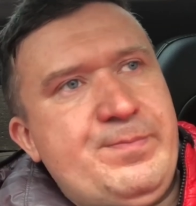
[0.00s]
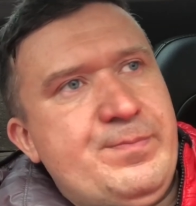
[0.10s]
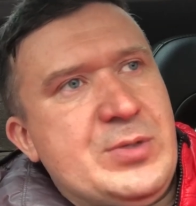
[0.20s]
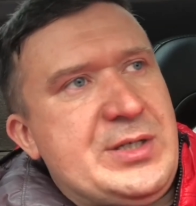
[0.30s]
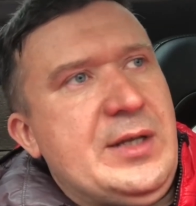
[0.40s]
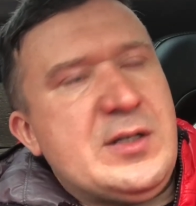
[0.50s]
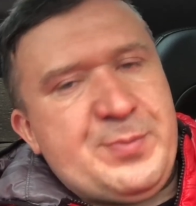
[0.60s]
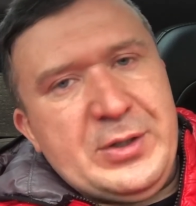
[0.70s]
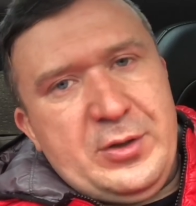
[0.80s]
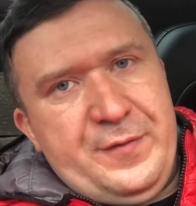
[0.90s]
Mercedes
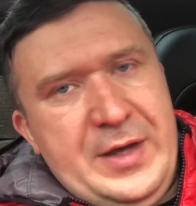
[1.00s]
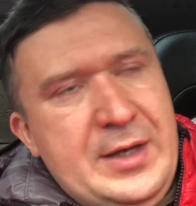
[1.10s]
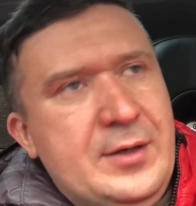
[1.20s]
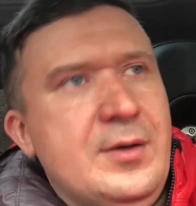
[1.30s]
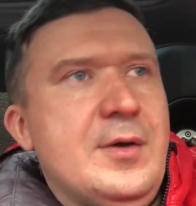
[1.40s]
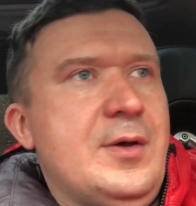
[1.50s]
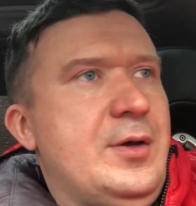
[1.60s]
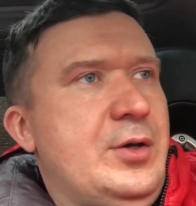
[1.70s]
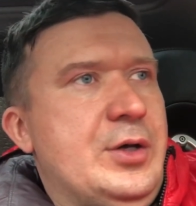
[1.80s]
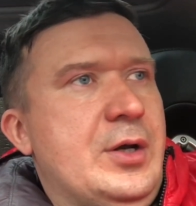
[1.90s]
Sprinter van,
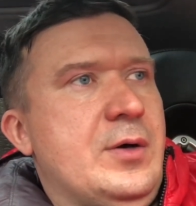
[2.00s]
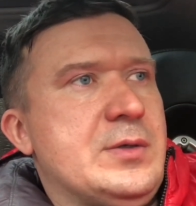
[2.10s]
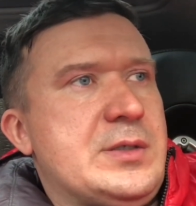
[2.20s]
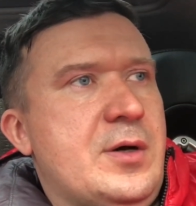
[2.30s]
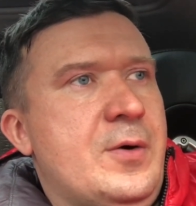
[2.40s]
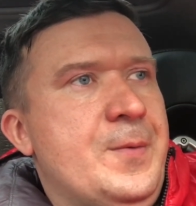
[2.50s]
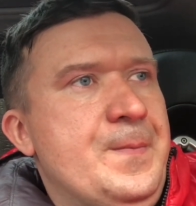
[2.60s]
you know. So,